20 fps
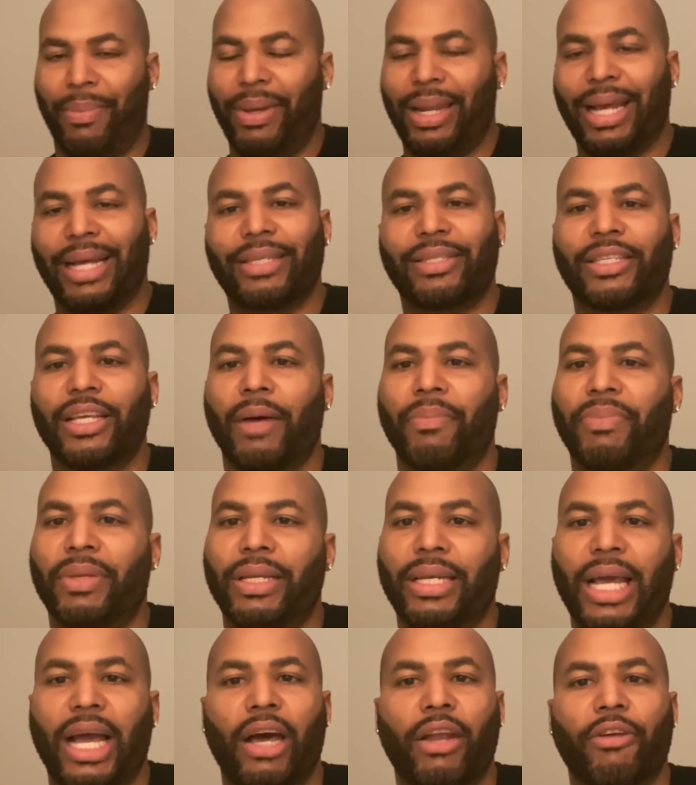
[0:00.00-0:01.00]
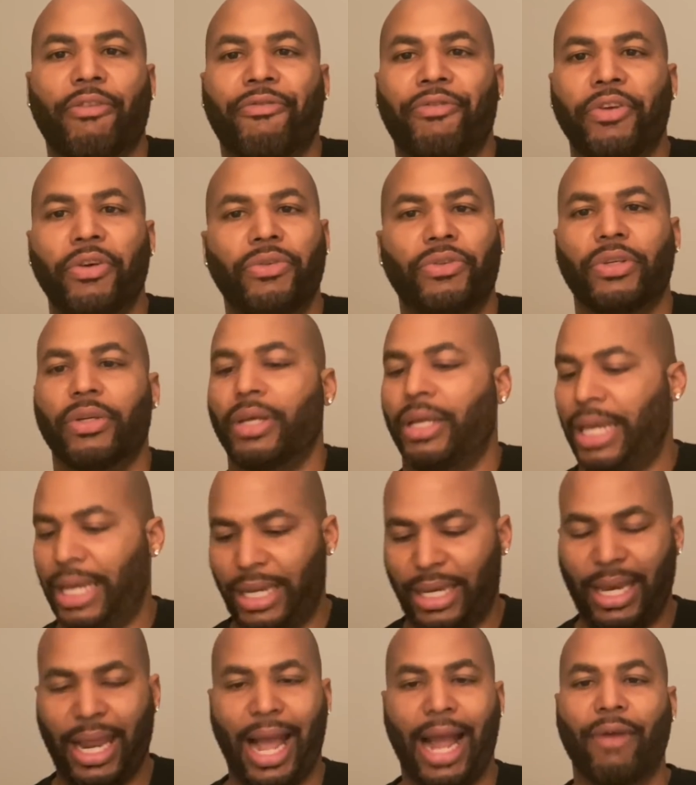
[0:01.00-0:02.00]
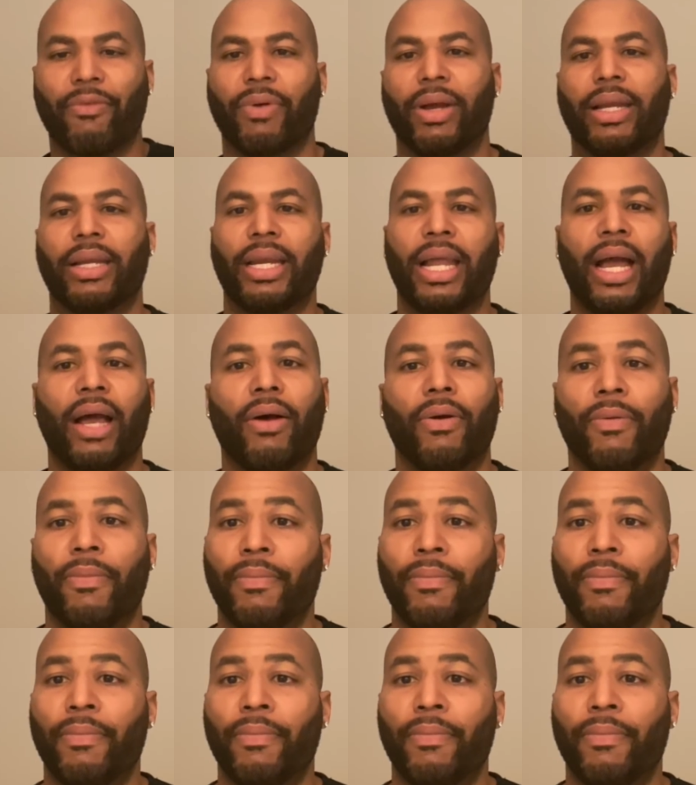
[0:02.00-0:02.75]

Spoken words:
that's something down the future. Not right now.